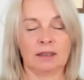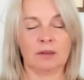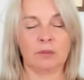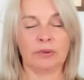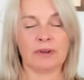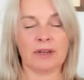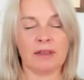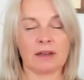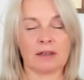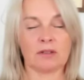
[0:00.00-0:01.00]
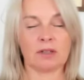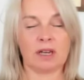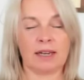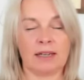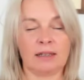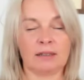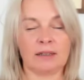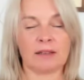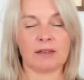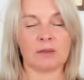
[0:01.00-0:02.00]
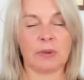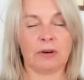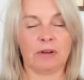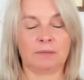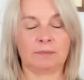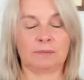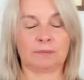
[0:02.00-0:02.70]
And breathe extra light into that spot.